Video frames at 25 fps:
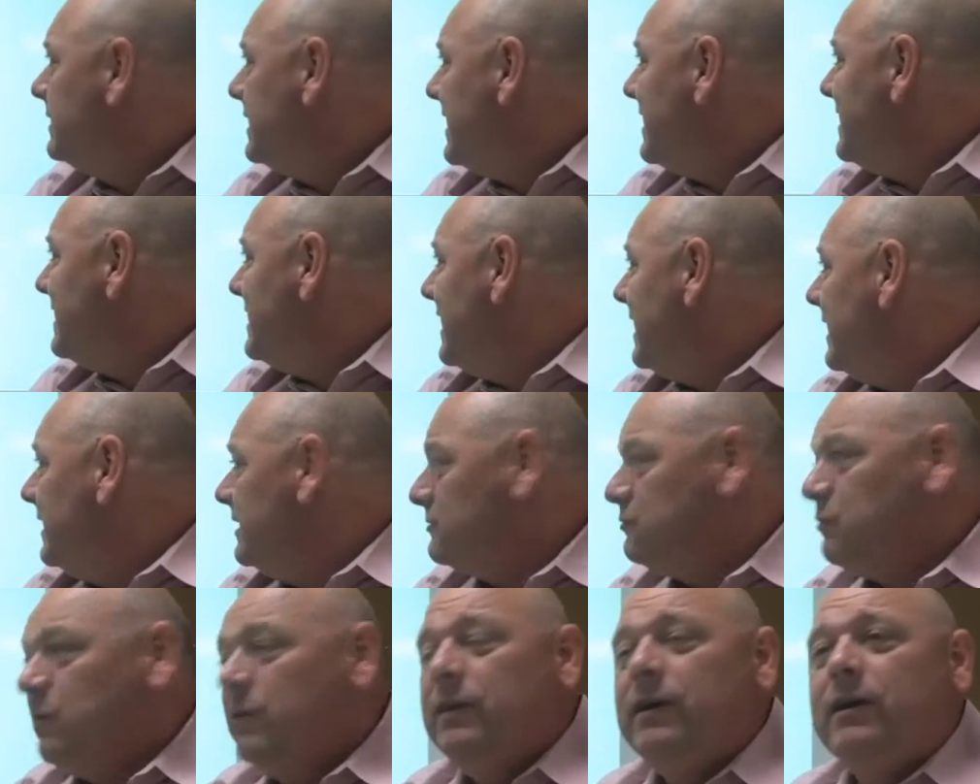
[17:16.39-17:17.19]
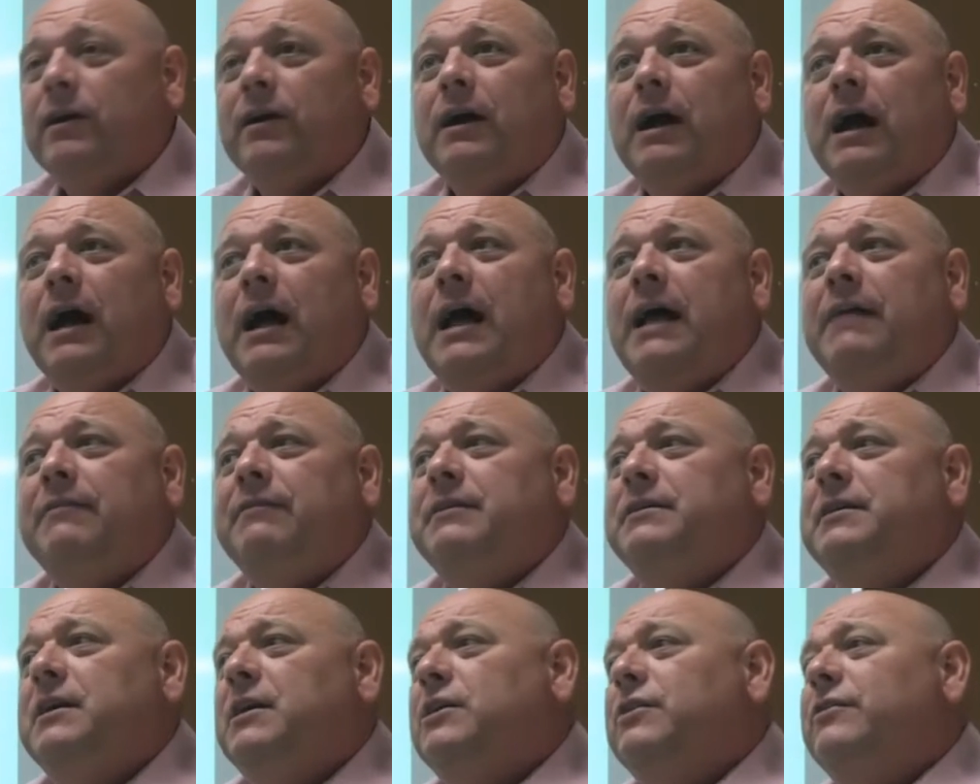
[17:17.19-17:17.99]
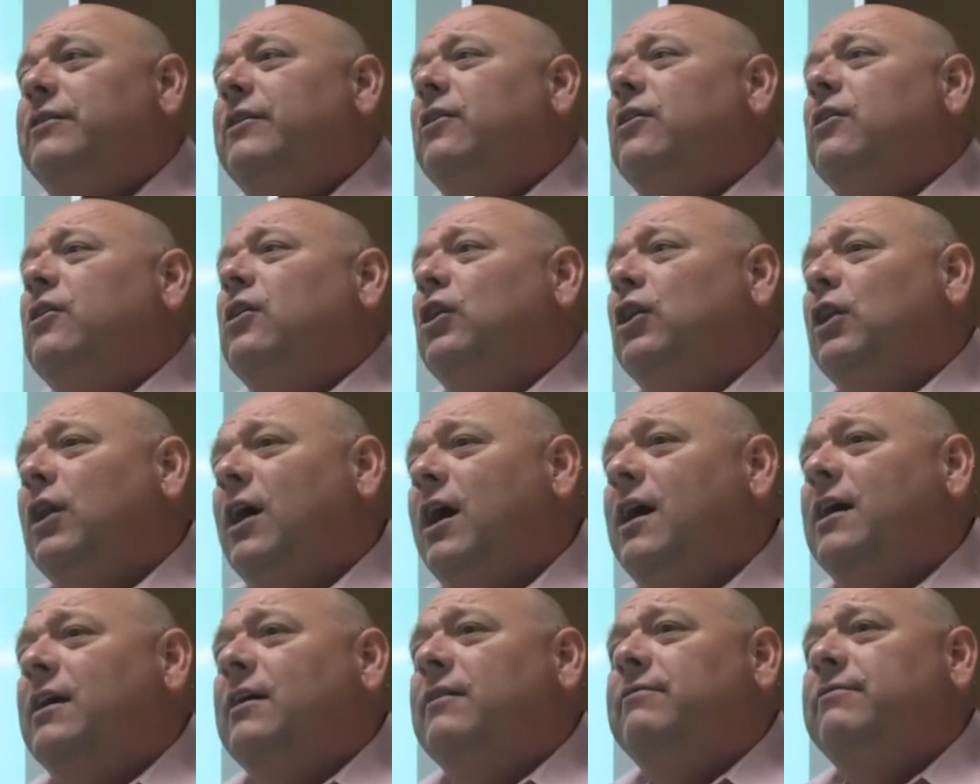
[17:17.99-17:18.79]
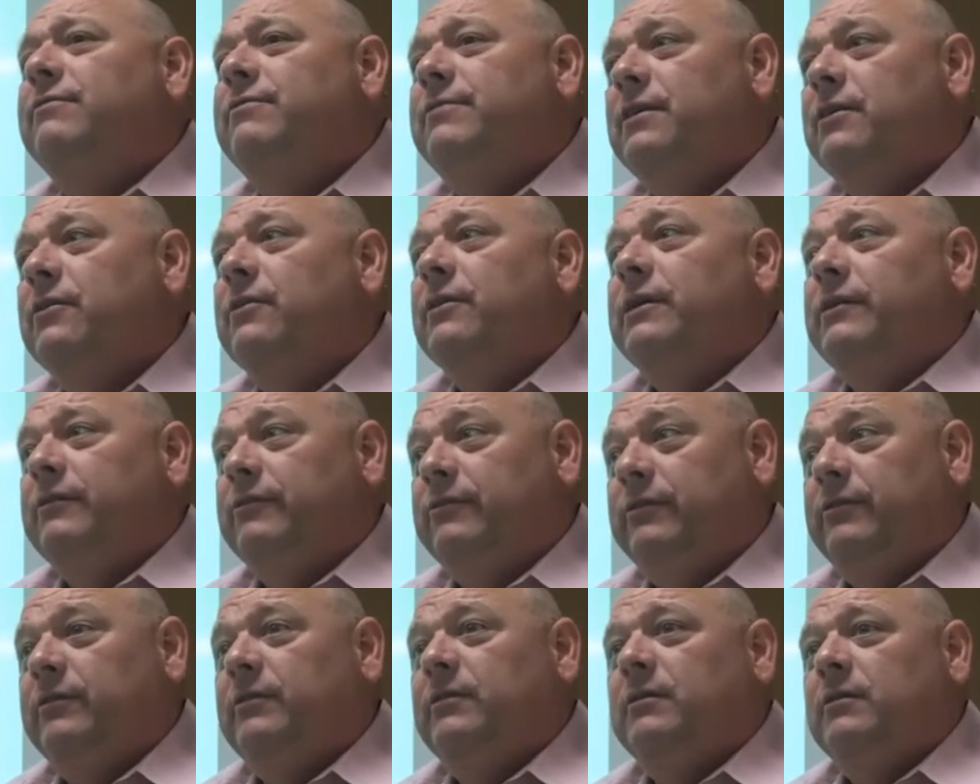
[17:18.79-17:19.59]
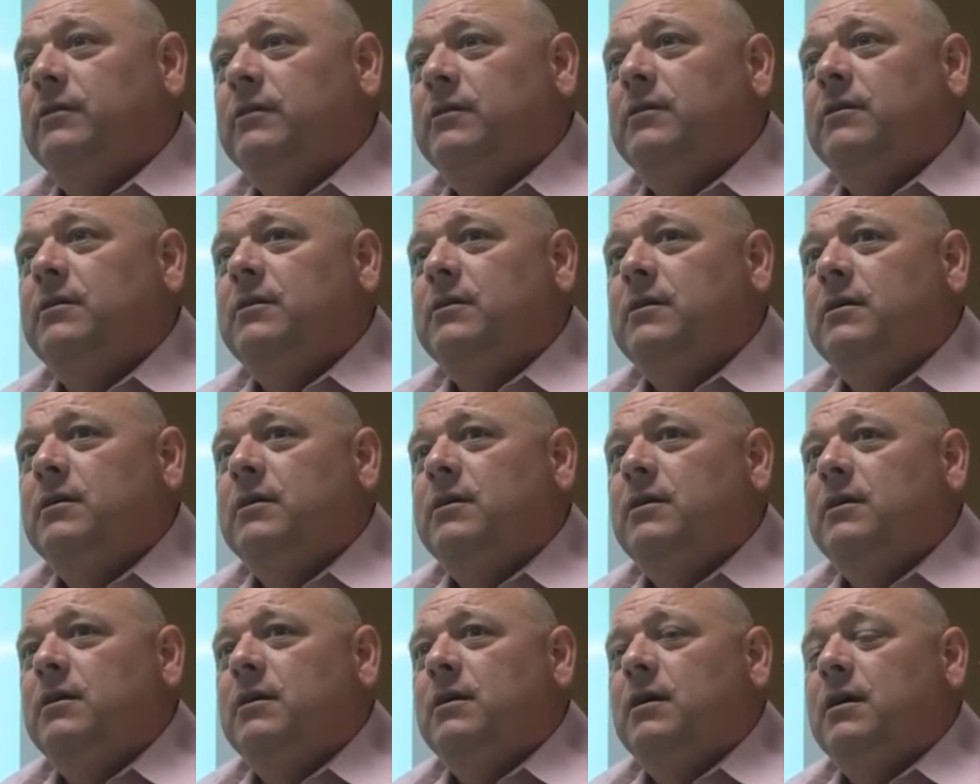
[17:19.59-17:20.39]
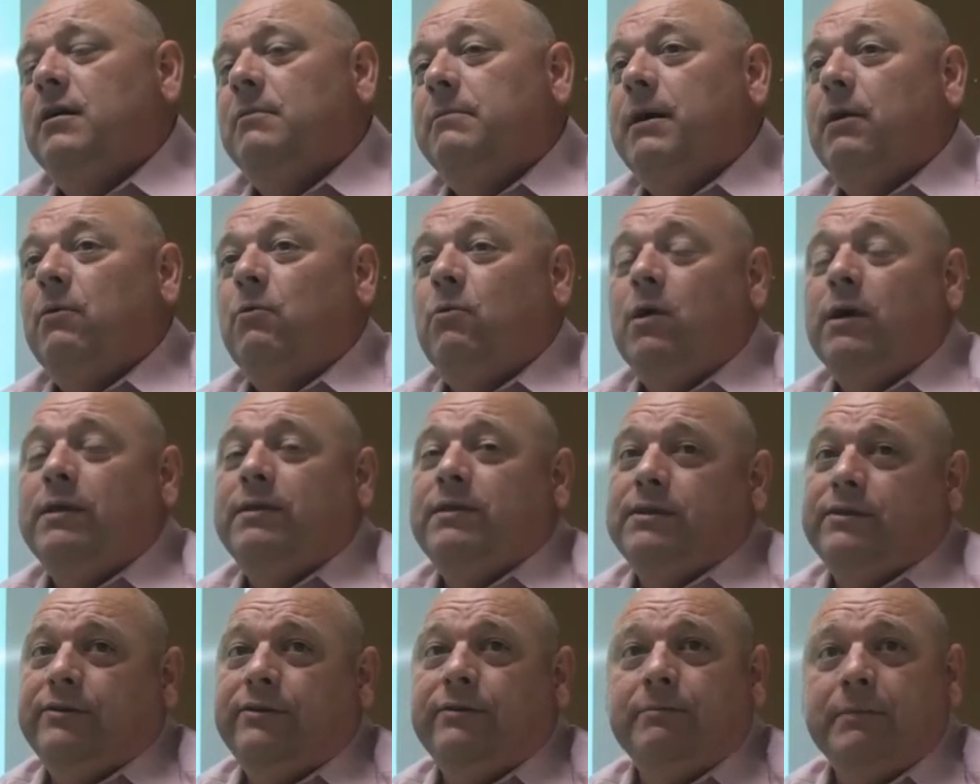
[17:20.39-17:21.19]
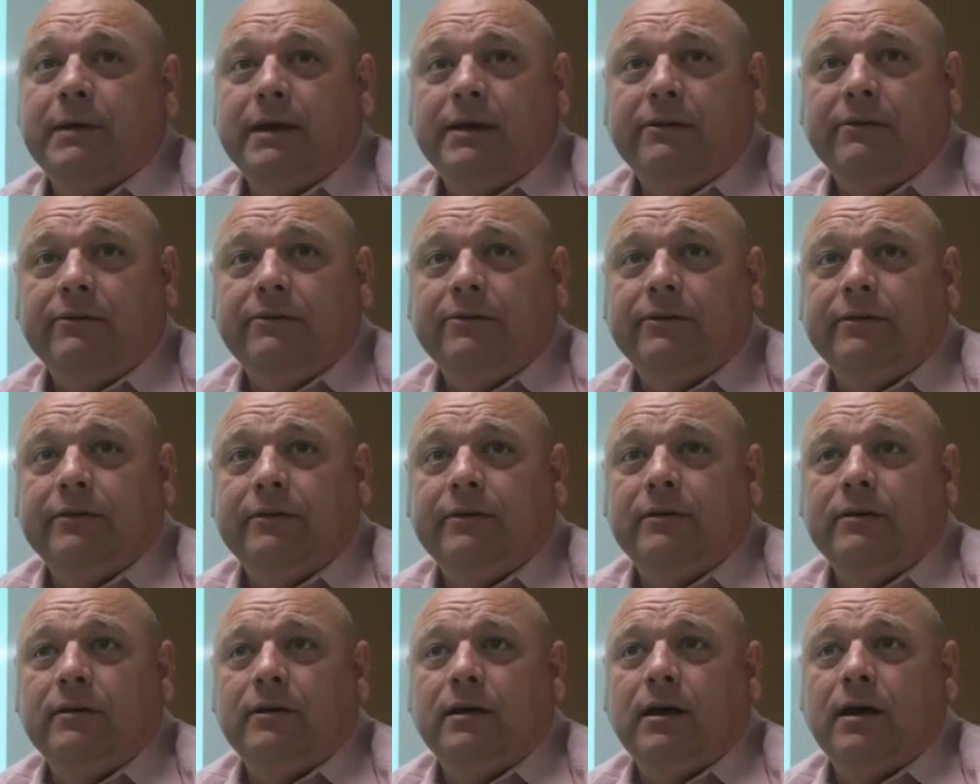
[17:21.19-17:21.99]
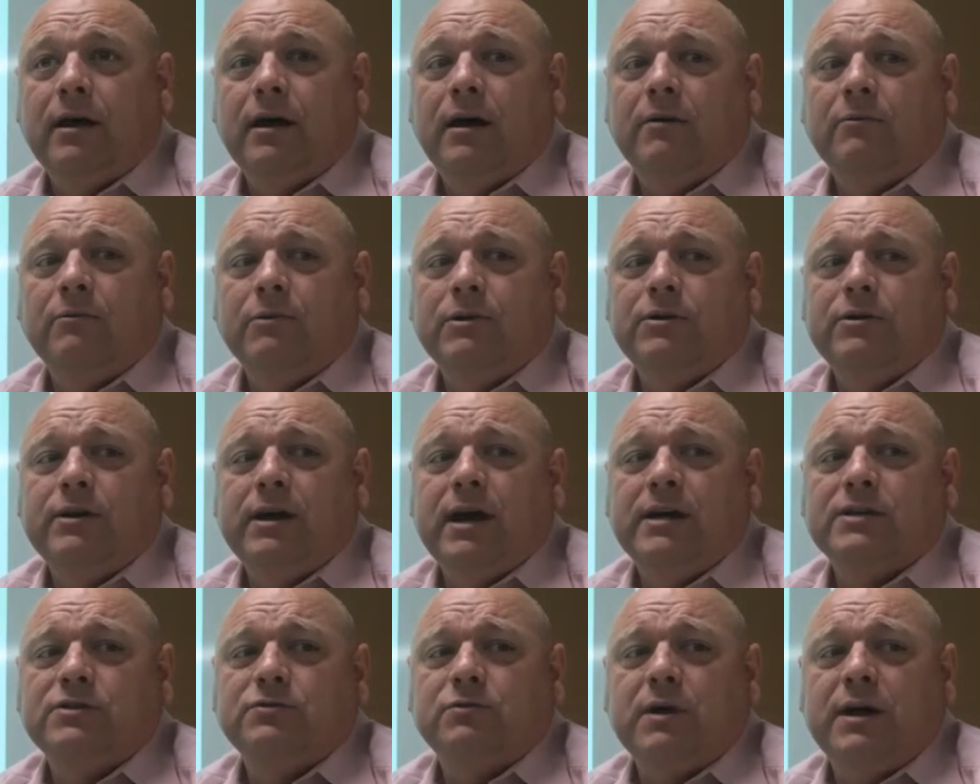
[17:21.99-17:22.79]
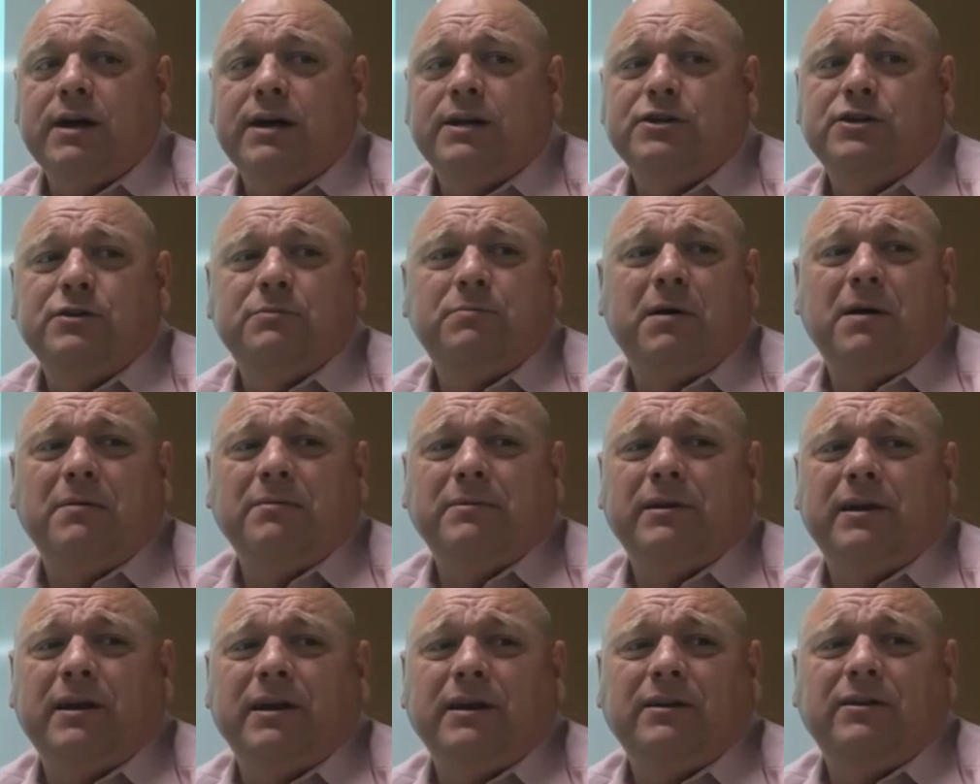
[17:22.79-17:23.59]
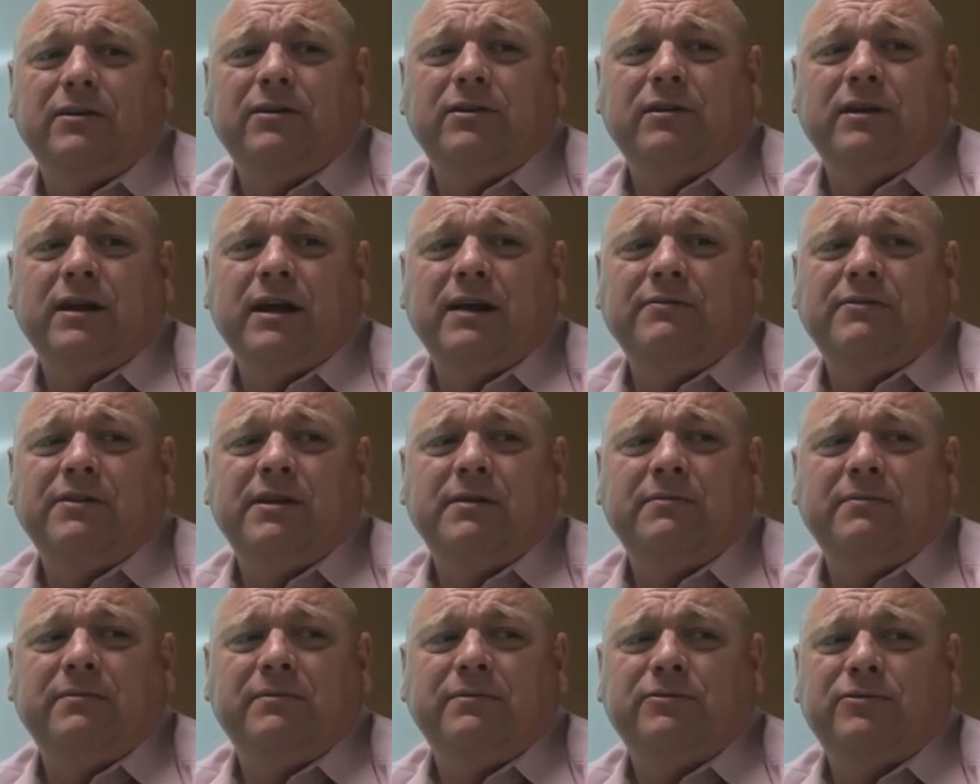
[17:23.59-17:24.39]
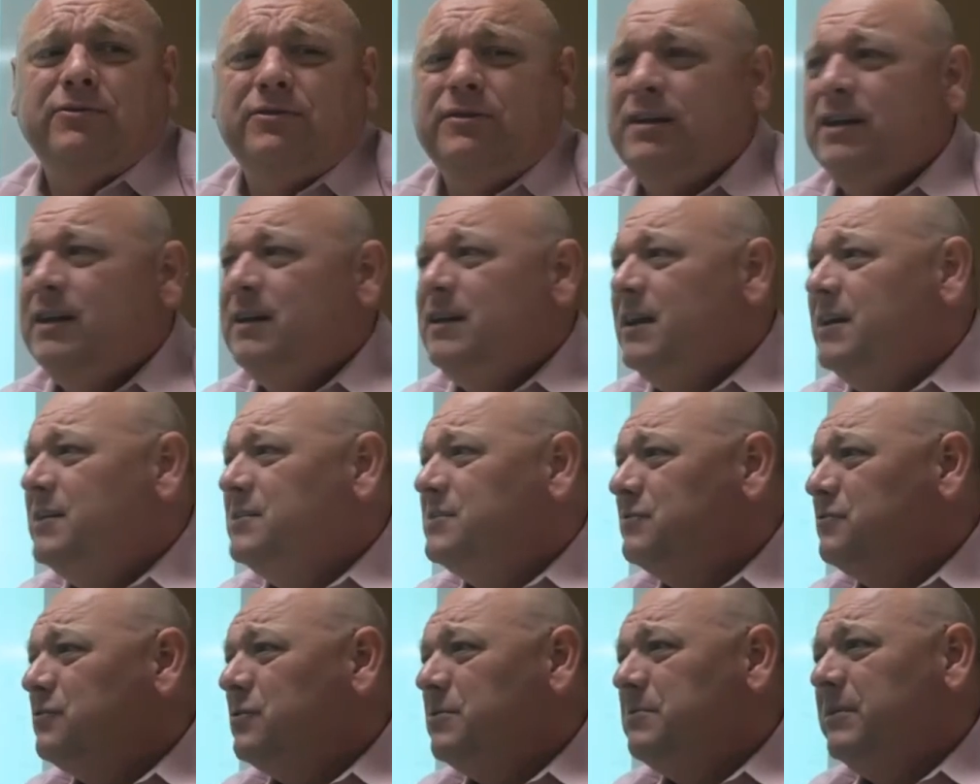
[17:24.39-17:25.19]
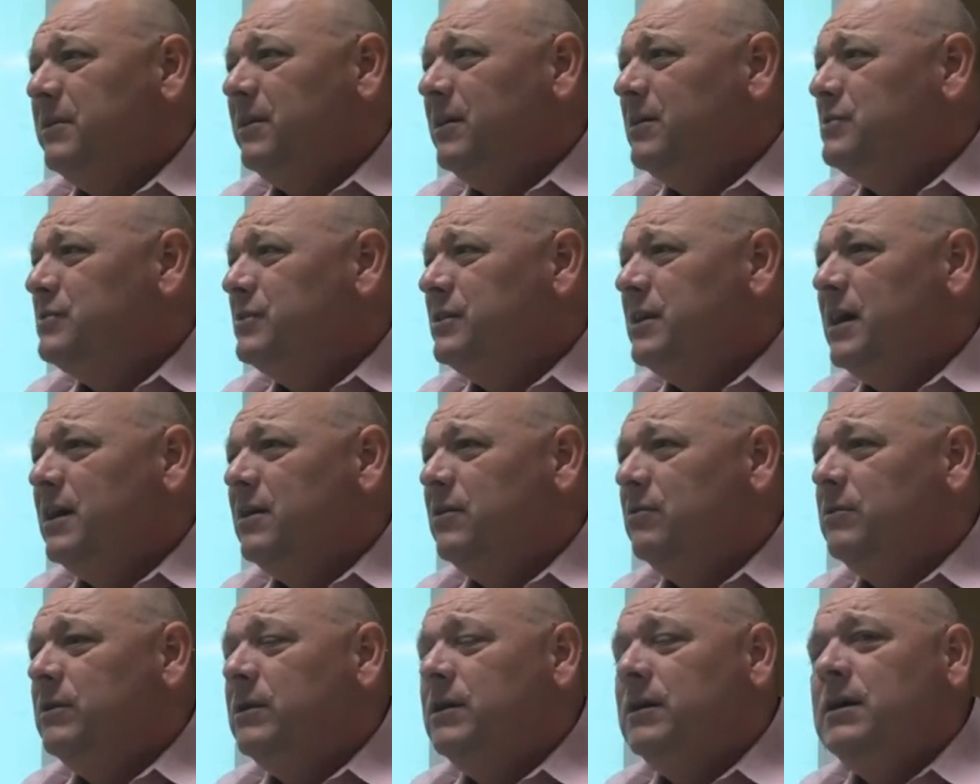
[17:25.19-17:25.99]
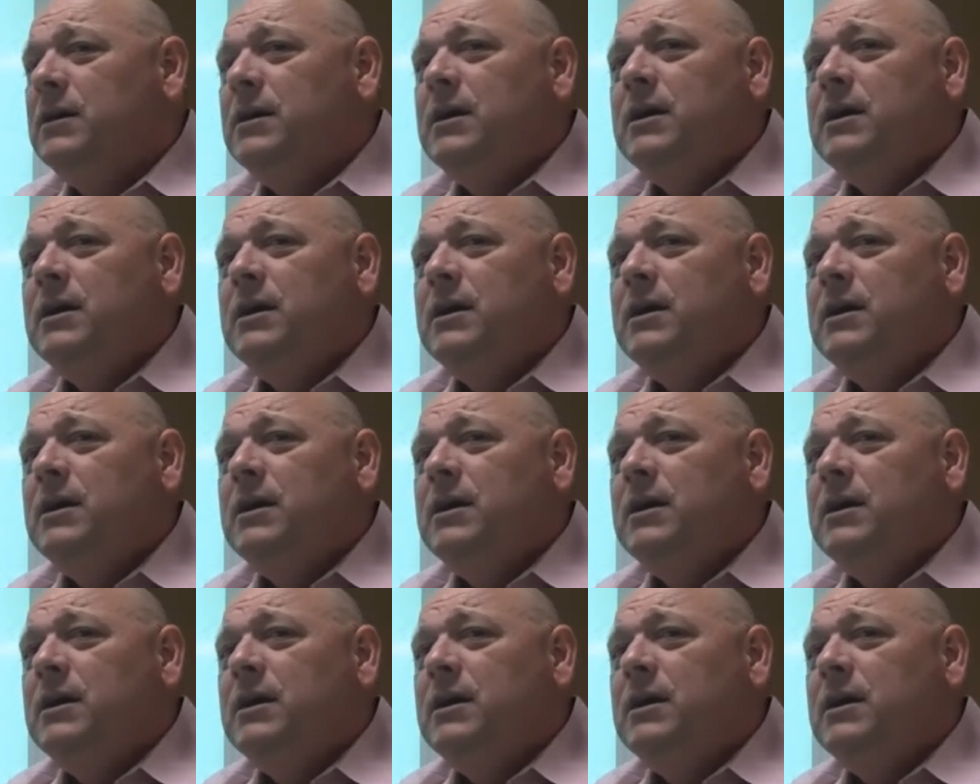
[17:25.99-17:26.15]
10 days. Well, there, I have to tell you, there are a lot of theories about what this means. Uh, when you guys read it, you probably like, you're going to have 10, 10 days of tribulation. I don't.